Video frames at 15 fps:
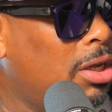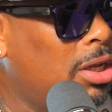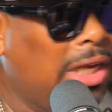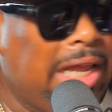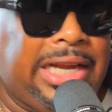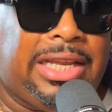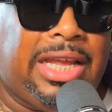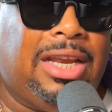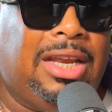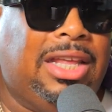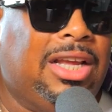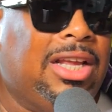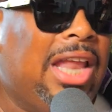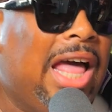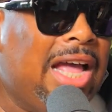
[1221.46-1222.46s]
Like they
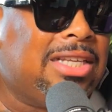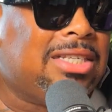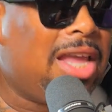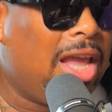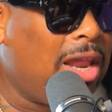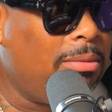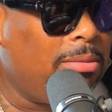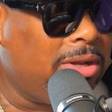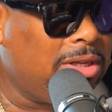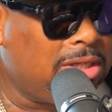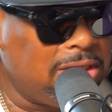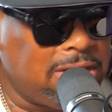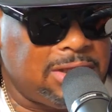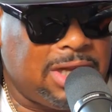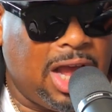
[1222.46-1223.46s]
legalized
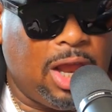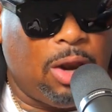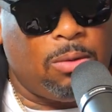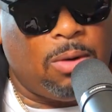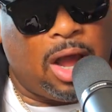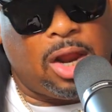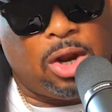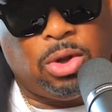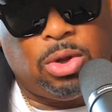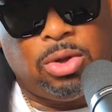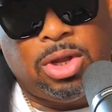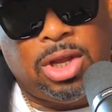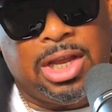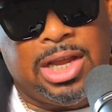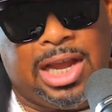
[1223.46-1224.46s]
cannabis in Colorado.
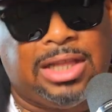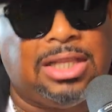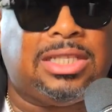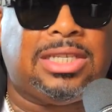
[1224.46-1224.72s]
At the